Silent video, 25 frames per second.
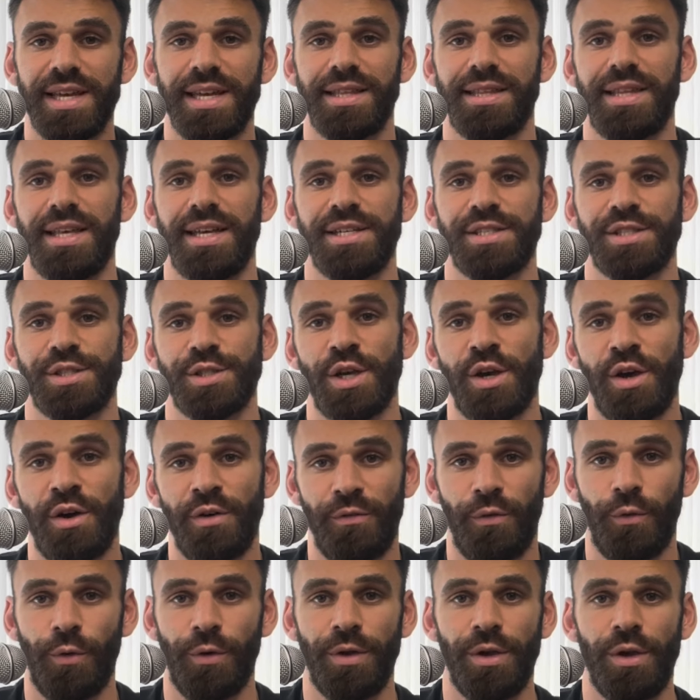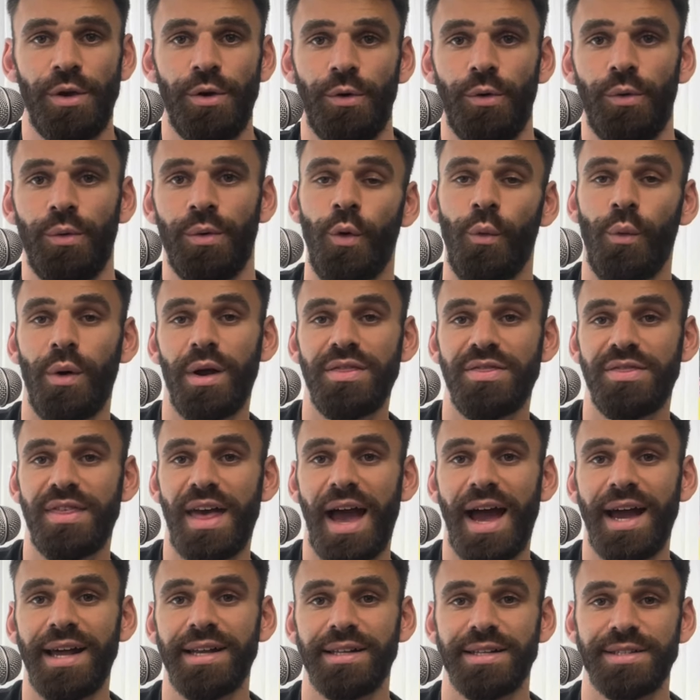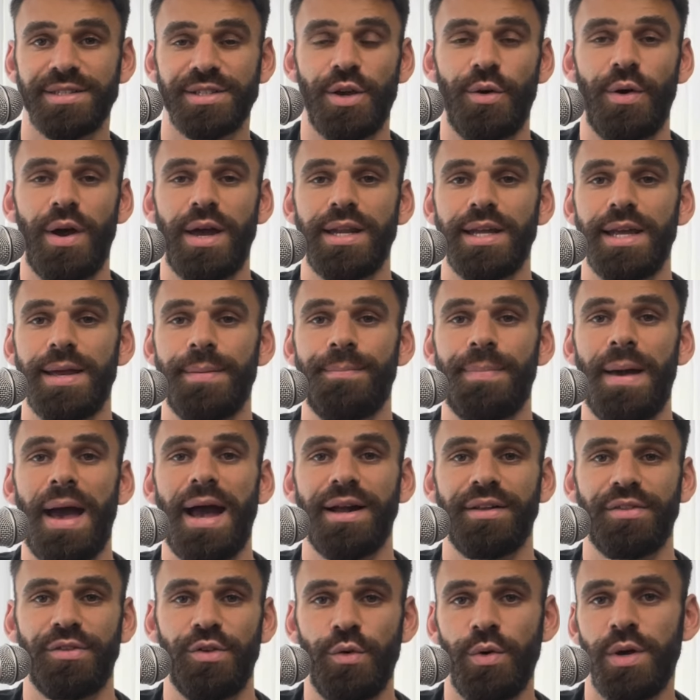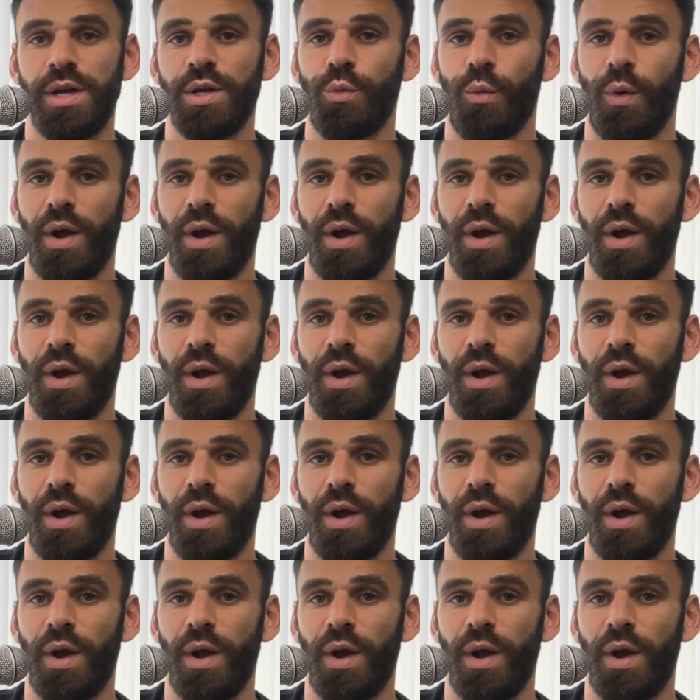like this for you. With that, let's go ahead and get back to it